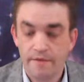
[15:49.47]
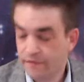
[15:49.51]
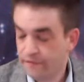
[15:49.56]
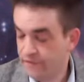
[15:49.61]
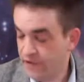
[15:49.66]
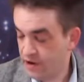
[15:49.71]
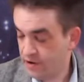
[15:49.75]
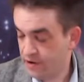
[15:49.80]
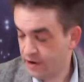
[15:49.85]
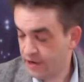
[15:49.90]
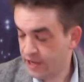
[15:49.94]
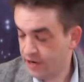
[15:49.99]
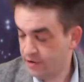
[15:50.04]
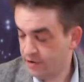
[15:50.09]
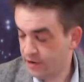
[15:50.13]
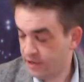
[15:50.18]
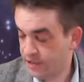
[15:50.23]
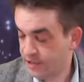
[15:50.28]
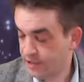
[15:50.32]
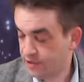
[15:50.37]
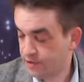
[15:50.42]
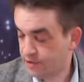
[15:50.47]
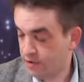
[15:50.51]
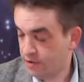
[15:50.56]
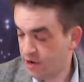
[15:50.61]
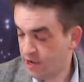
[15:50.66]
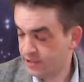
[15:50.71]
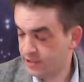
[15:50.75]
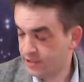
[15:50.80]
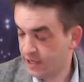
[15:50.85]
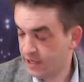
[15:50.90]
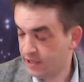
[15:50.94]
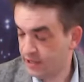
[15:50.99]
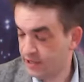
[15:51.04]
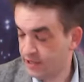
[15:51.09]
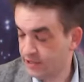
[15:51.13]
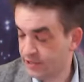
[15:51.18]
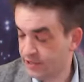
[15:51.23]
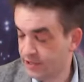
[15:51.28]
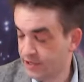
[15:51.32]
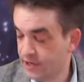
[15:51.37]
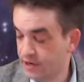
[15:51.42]
Very interesting cross on
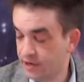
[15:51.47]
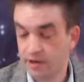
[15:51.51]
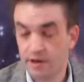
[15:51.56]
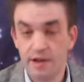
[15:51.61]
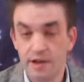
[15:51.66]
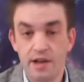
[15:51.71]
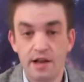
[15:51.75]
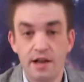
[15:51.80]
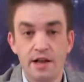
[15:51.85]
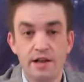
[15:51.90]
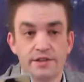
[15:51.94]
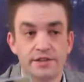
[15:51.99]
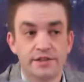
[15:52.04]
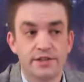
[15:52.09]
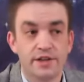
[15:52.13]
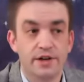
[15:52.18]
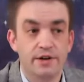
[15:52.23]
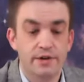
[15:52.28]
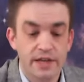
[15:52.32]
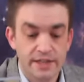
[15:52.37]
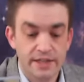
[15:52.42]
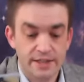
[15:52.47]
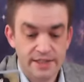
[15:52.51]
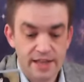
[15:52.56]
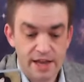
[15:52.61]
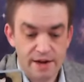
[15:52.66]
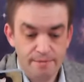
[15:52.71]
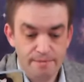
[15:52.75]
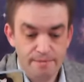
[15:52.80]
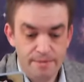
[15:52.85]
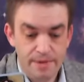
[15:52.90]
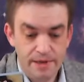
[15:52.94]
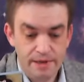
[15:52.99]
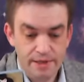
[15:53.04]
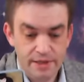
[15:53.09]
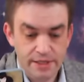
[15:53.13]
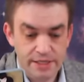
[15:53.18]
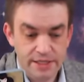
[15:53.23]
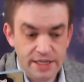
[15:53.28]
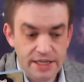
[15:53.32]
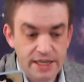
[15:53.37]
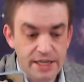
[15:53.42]
this here. So it's that
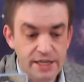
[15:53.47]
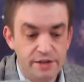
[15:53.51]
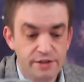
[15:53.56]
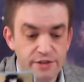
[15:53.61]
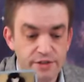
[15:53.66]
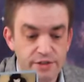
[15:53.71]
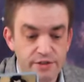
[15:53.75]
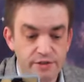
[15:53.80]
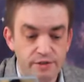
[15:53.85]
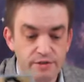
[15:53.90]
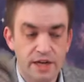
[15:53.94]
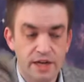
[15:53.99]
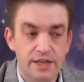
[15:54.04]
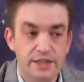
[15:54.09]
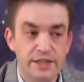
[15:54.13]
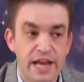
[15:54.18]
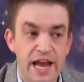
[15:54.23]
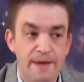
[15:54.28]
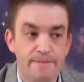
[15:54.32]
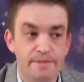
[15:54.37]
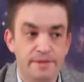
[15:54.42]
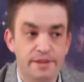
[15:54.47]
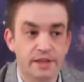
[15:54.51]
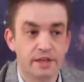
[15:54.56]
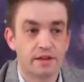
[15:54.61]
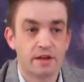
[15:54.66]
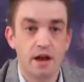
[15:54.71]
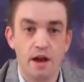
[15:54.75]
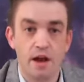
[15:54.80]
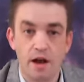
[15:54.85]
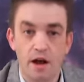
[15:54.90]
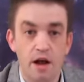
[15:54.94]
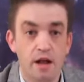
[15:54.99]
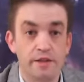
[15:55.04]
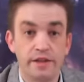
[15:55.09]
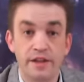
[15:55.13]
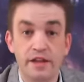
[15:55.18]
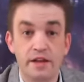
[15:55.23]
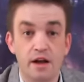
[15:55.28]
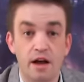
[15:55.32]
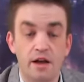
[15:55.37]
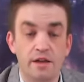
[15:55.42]
ability to adapt all
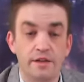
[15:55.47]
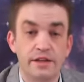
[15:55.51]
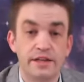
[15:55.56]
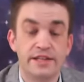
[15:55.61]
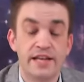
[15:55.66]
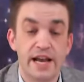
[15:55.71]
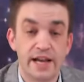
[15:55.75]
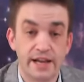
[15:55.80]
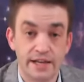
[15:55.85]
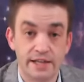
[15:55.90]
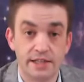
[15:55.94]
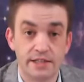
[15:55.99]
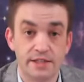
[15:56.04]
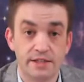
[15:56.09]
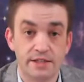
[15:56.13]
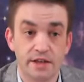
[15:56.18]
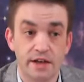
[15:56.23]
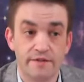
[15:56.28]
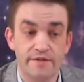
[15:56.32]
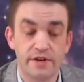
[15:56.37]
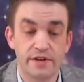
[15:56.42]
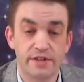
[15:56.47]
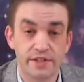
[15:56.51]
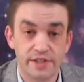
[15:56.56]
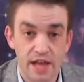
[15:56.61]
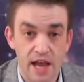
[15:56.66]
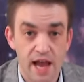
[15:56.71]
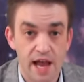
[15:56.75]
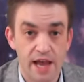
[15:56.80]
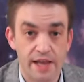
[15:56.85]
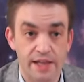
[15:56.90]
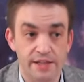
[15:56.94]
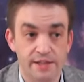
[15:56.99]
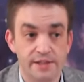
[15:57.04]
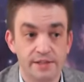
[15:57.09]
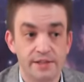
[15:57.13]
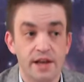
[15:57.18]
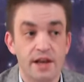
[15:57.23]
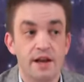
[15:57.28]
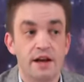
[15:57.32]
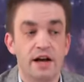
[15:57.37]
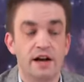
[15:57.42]
the decans of your signs
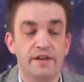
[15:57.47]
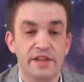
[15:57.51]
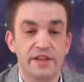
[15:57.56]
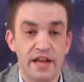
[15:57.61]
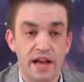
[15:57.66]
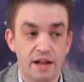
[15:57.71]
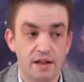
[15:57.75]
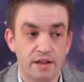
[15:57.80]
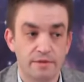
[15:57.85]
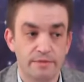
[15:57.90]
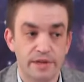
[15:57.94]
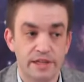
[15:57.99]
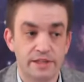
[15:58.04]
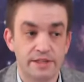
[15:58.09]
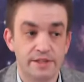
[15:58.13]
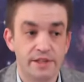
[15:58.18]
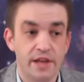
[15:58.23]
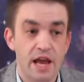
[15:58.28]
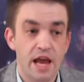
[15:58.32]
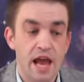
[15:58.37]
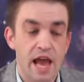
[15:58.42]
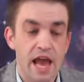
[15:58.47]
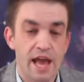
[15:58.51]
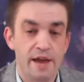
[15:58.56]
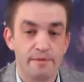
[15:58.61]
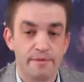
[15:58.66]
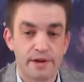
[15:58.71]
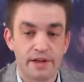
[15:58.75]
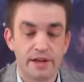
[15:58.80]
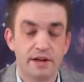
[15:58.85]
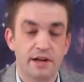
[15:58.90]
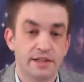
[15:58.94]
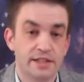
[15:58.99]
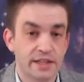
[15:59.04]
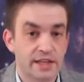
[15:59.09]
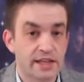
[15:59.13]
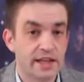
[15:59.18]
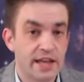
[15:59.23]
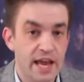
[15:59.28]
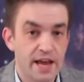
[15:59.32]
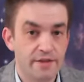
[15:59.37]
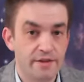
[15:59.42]
of the elements and bring it all
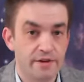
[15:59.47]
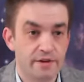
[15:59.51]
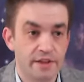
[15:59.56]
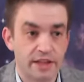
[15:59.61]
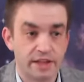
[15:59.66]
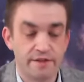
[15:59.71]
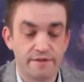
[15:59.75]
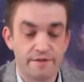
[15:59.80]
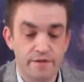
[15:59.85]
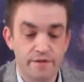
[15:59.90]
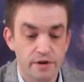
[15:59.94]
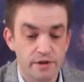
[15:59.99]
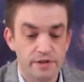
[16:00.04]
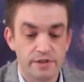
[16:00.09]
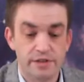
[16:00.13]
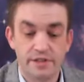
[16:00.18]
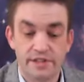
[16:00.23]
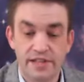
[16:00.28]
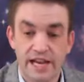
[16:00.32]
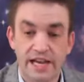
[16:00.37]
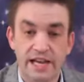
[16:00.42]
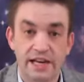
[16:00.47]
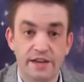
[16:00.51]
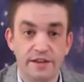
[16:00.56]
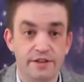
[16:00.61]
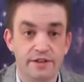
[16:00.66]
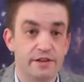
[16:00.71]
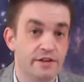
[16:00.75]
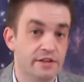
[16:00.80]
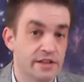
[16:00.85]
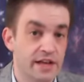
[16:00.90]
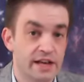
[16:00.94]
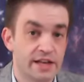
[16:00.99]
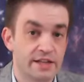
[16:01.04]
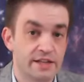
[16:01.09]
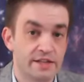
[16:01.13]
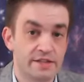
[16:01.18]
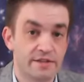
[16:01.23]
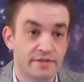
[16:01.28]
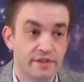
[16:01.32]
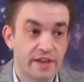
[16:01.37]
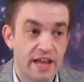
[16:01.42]
together, like the first, second, and third
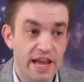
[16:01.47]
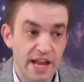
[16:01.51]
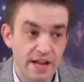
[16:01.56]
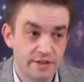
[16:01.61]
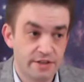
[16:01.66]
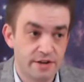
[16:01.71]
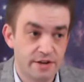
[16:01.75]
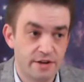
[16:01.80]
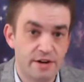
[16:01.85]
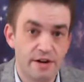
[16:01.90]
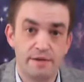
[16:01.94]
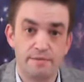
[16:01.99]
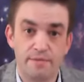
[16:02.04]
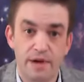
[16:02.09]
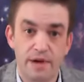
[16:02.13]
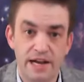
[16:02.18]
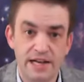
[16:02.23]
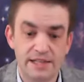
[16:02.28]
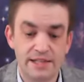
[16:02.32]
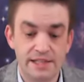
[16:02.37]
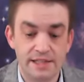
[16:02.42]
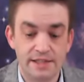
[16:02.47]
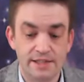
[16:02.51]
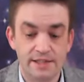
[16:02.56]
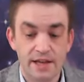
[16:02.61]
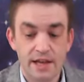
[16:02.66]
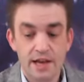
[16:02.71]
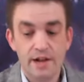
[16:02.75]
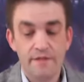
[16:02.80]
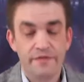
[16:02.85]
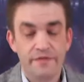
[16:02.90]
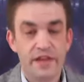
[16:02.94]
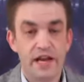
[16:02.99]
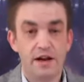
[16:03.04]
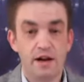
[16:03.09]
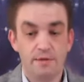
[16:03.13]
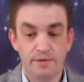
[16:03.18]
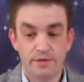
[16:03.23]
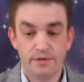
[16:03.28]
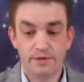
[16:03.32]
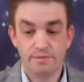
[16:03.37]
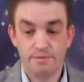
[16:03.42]
decans of Cancer and Pisces, that
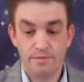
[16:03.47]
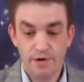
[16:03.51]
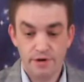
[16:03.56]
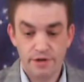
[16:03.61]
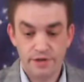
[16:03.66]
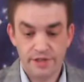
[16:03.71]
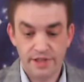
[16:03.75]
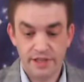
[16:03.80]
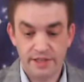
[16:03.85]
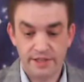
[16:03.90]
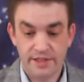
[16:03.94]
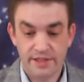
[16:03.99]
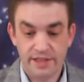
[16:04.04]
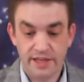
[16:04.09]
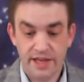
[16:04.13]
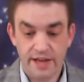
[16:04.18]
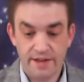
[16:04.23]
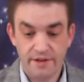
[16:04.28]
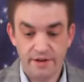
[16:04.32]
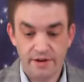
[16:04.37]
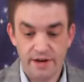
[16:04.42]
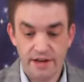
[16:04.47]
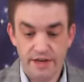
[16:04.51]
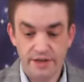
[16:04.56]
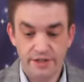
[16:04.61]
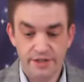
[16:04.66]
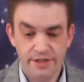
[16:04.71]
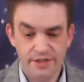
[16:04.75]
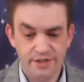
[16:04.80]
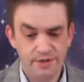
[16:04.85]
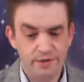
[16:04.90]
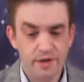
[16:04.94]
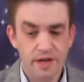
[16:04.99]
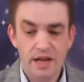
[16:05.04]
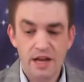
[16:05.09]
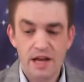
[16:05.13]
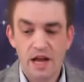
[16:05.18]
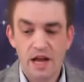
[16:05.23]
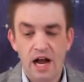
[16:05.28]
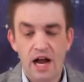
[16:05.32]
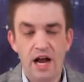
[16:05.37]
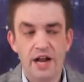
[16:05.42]
almost merge things together into
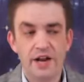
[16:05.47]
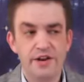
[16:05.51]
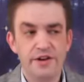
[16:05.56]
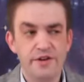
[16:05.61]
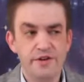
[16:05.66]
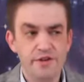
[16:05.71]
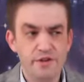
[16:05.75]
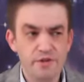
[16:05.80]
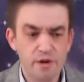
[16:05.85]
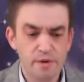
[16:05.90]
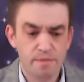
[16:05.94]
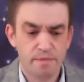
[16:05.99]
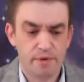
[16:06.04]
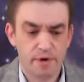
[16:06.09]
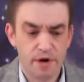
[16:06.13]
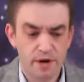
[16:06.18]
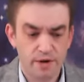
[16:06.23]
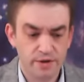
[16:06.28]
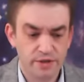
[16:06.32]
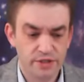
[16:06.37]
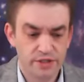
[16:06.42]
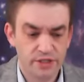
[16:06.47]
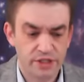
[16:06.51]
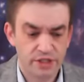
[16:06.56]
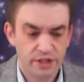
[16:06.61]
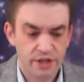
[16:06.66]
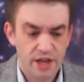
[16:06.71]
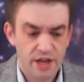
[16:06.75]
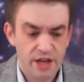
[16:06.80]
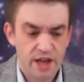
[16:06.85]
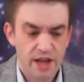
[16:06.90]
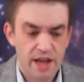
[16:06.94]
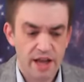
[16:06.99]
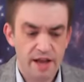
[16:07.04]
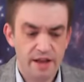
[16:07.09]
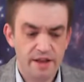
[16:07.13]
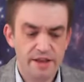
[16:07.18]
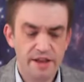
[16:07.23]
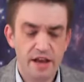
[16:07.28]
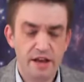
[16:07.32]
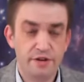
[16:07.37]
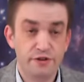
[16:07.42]
a new approach,
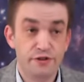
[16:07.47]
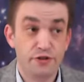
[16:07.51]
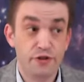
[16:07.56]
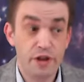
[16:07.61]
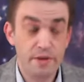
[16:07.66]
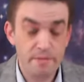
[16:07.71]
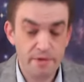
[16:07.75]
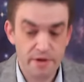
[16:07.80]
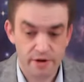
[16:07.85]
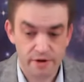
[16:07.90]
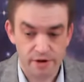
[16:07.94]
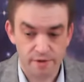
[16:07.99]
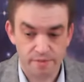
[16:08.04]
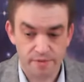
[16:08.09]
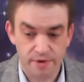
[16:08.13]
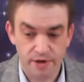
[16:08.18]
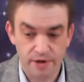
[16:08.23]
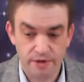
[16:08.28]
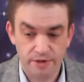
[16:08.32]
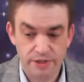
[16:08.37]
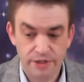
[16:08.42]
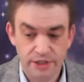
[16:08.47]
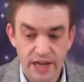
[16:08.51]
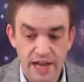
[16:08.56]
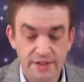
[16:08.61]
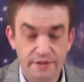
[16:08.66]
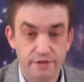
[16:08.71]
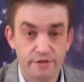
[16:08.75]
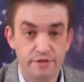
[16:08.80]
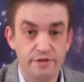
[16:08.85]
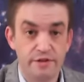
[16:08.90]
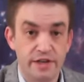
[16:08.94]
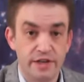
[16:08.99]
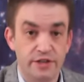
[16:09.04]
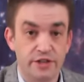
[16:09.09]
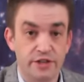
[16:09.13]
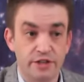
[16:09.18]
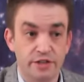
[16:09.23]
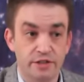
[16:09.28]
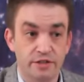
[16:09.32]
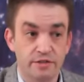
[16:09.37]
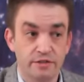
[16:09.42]
a dreamier approach at the
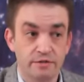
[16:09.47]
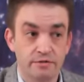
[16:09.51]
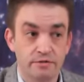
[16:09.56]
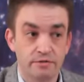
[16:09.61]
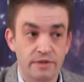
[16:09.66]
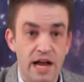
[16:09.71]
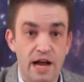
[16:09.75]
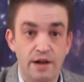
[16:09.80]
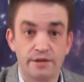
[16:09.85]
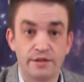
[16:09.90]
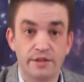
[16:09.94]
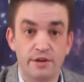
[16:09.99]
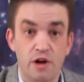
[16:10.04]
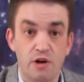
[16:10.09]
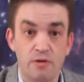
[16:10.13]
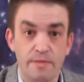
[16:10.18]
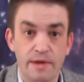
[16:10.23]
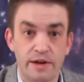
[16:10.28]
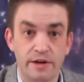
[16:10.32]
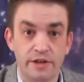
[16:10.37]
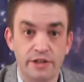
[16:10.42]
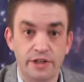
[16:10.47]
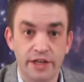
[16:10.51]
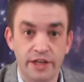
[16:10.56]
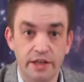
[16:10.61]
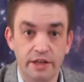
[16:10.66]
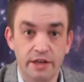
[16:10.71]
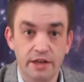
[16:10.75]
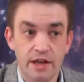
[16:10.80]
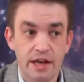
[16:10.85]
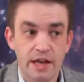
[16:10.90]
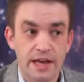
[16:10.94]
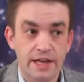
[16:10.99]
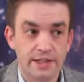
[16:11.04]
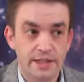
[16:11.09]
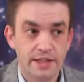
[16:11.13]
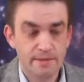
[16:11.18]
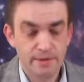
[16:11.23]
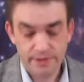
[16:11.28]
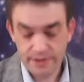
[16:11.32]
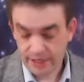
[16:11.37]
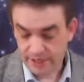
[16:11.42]
traditional house and home energy. It's
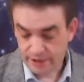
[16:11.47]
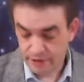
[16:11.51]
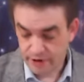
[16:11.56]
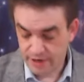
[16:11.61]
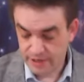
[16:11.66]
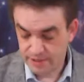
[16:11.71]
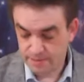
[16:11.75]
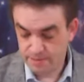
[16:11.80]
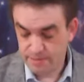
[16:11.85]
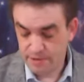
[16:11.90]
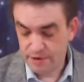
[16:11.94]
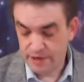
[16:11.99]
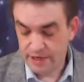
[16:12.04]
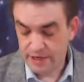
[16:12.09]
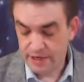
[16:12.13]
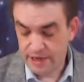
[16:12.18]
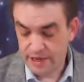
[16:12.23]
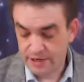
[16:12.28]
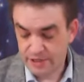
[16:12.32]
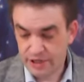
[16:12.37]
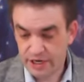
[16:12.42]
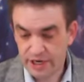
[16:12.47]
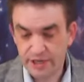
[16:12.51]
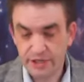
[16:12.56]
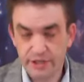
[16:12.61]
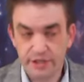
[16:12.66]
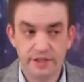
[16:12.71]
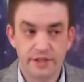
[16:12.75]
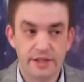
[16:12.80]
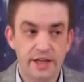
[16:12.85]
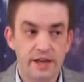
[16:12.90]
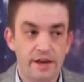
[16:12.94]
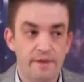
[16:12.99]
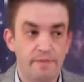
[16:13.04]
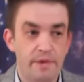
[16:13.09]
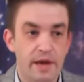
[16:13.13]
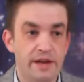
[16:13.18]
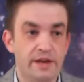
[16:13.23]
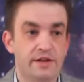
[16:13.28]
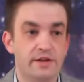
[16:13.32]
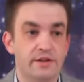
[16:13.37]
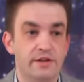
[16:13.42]
almost like transmuting and changing the Ten of
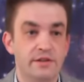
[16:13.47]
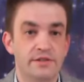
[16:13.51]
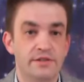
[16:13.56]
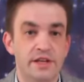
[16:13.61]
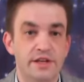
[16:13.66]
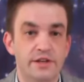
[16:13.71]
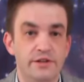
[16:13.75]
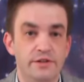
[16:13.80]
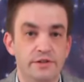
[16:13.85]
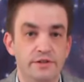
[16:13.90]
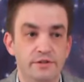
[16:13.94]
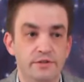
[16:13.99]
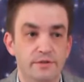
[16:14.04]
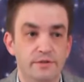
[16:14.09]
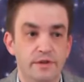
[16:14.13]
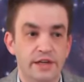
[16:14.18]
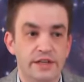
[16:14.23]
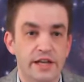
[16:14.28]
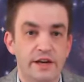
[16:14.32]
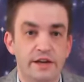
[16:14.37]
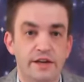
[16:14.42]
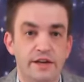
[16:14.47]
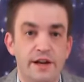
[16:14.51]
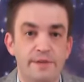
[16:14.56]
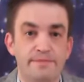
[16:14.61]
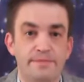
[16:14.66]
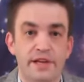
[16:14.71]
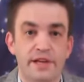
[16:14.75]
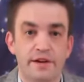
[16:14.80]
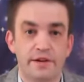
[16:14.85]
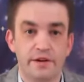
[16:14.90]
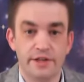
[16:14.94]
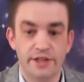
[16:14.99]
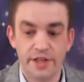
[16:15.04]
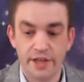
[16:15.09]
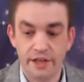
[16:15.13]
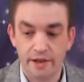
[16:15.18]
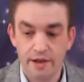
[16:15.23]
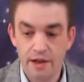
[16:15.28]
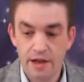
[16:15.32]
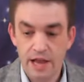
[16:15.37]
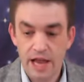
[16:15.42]
Pentacles into a Ten of Cups
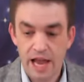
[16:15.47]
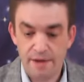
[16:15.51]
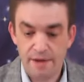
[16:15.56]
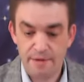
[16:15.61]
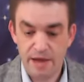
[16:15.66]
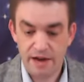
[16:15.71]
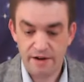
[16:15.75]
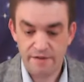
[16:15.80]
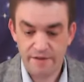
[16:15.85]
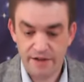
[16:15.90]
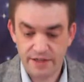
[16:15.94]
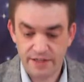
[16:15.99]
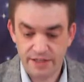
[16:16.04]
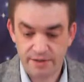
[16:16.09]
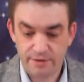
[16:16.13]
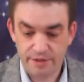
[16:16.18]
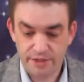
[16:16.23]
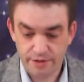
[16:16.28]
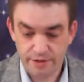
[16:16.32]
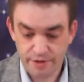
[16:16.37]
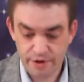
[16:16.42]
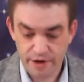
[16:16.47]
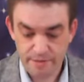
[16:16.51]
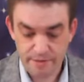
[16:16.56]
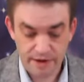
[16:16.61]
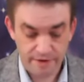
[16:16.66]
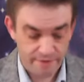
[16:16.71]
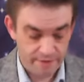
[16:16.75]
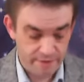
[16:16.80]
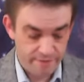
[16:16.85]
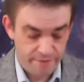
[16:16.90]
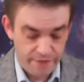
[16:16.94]
energy and manifesting what you dream of.